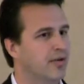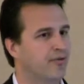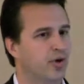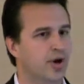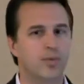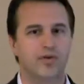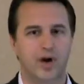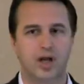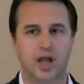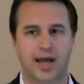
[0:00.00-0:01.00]
for a number of
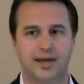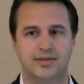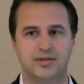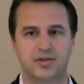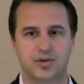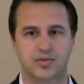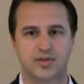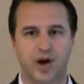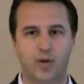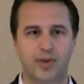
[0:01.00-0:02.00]
our clients in terms
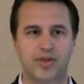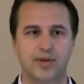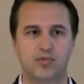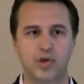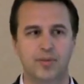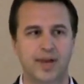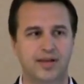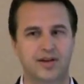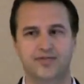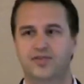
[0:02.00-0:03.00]
of helping them really
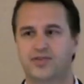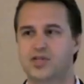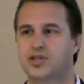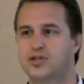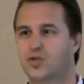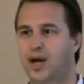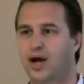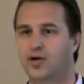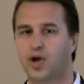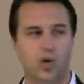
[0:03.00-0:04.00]
make tough decisions
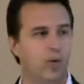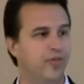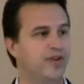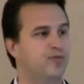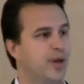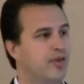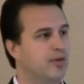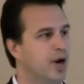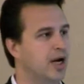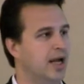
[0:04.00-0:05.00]
around what they spend
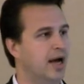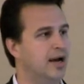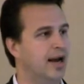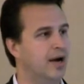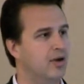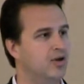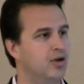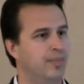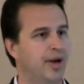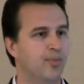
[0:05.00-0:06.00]
their money on and how can you
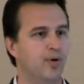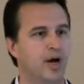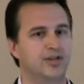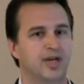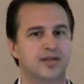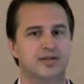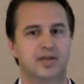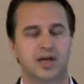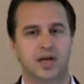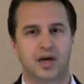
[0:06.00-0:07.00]
compare
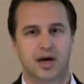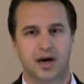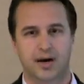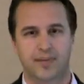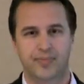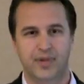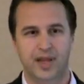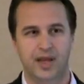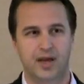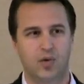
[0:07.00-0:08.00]
projects um,
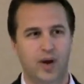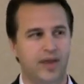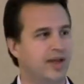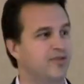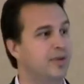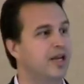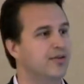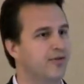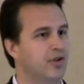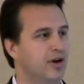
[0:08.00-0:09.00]
in a way that's
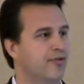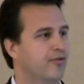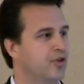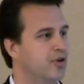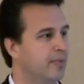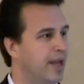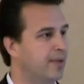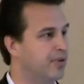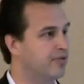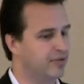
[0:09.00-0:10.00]
meaningful enough for you to
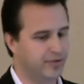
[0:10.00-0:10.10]
make business